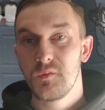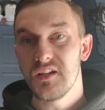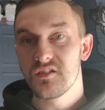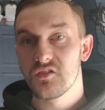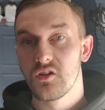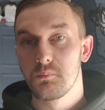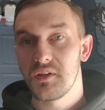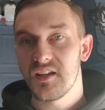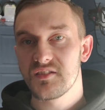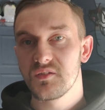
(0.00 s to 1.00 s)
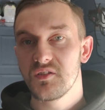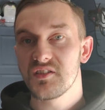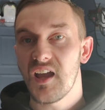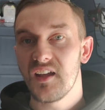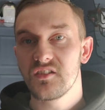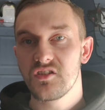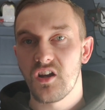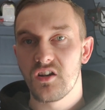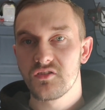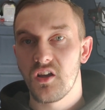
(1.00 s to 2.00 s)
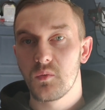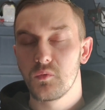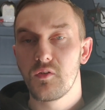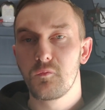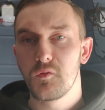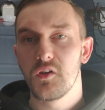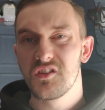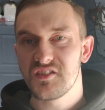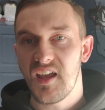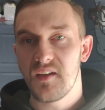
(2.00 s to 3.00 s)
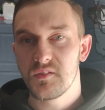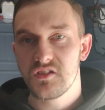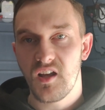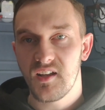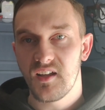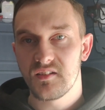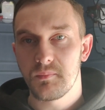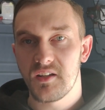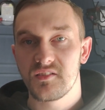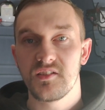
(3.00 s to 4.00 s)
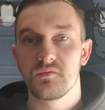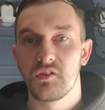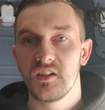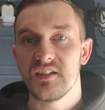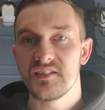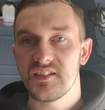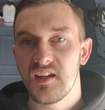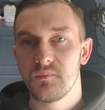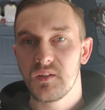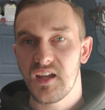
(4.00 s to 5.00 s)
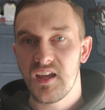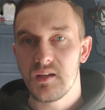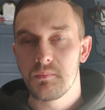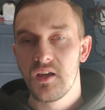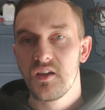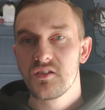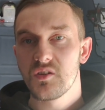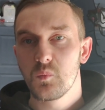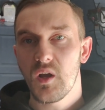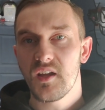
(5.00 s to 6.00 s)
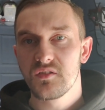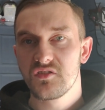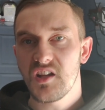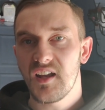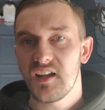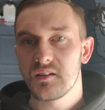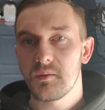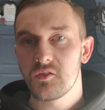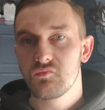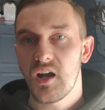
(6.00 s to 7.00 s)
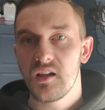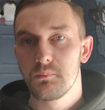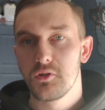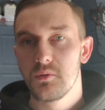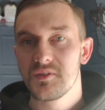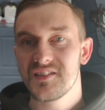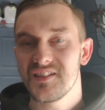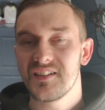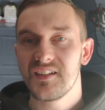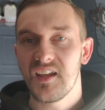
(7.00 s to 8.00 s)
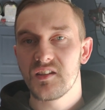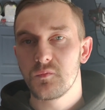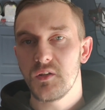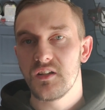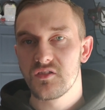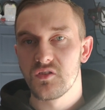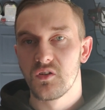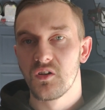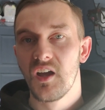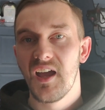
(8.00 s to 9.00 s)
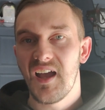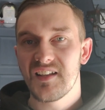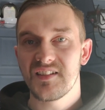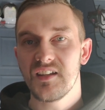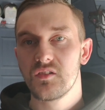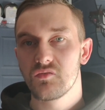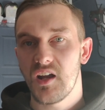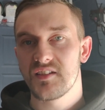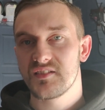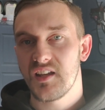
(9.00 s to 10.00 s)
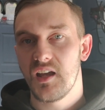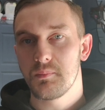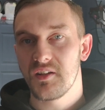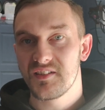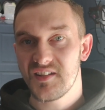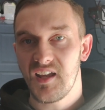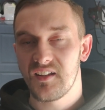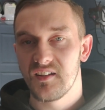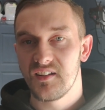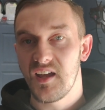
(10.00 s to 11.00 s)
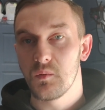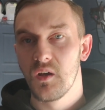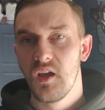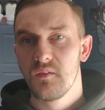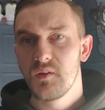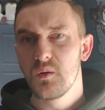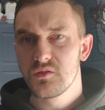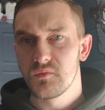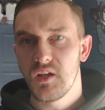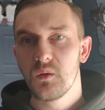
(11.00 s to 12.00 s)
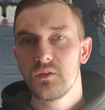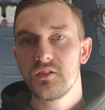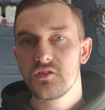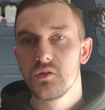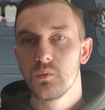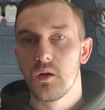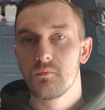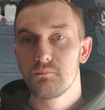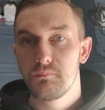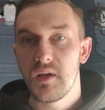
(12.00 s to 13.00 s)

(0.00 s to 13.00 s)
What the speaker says: Venusaur, Blastoise and Charizard were the first ever Gigantamaxes released in the game. So where does Gigantamax Rillaboom sit against Venusaur as a grass type attacker? Now, those are the only two